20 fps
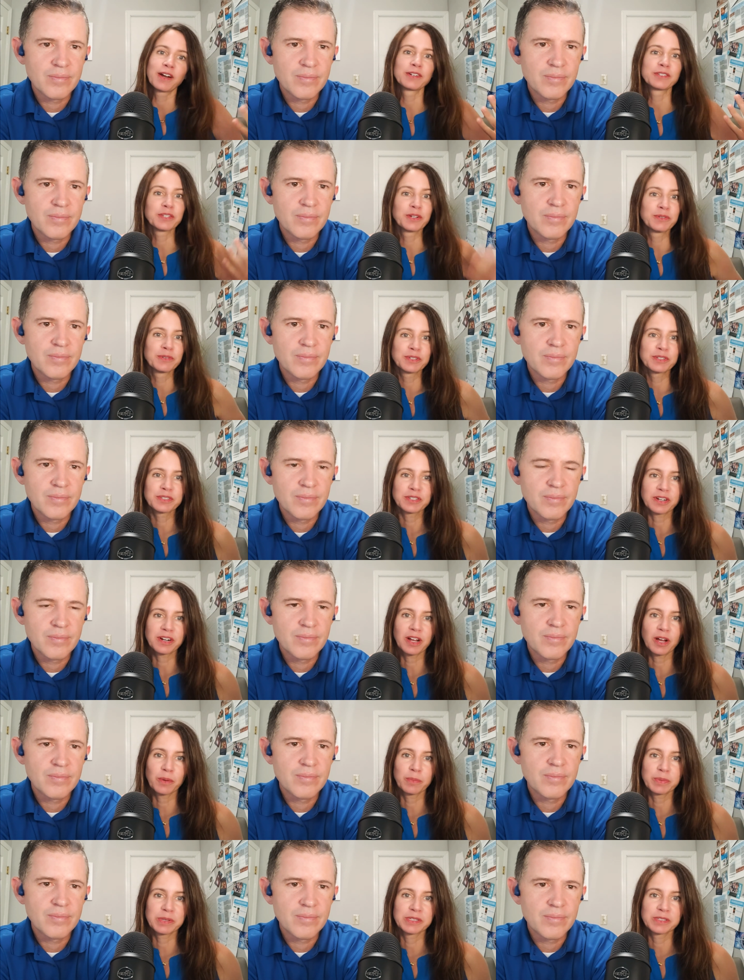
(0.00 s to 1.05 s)
Speaker 1: our donors are
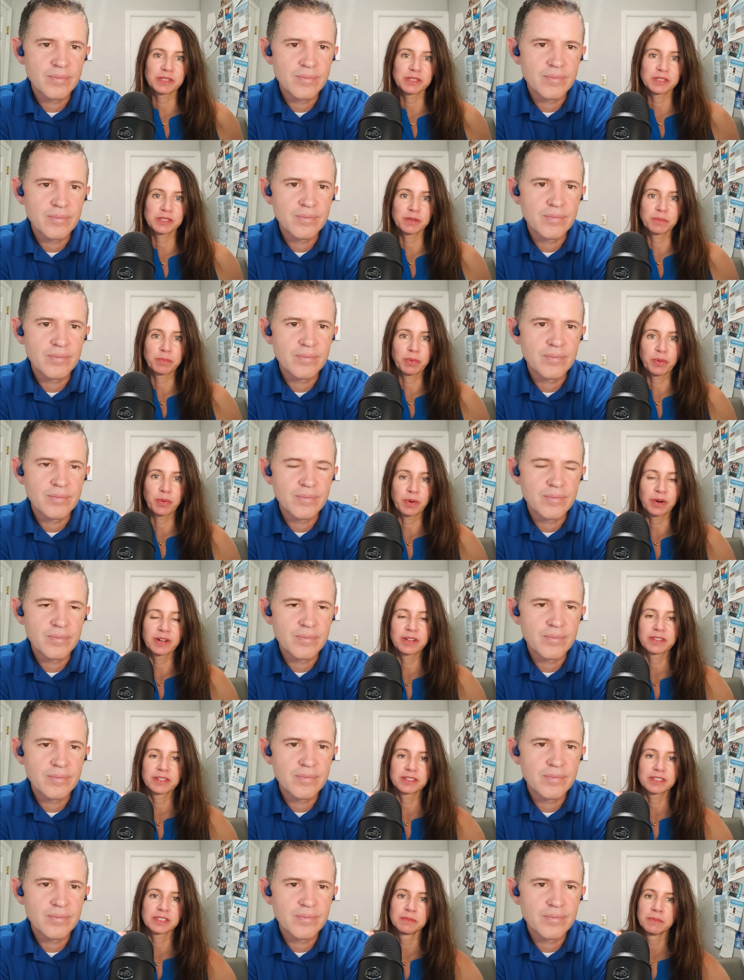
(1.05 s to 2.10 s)
helping to
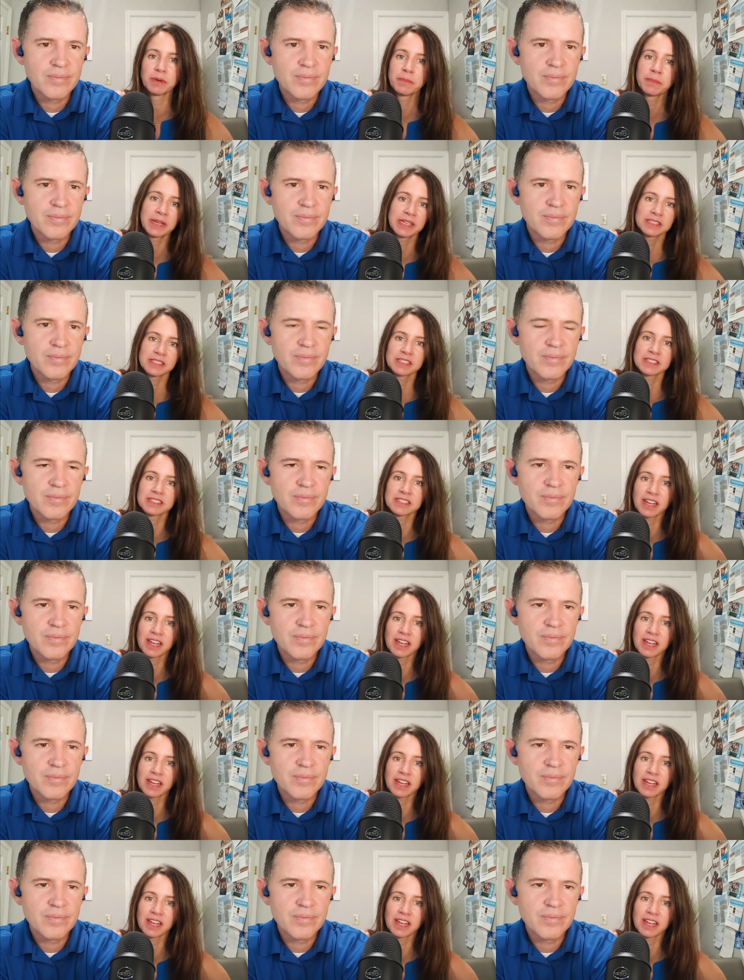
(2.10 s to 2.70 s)
support. There's some amazing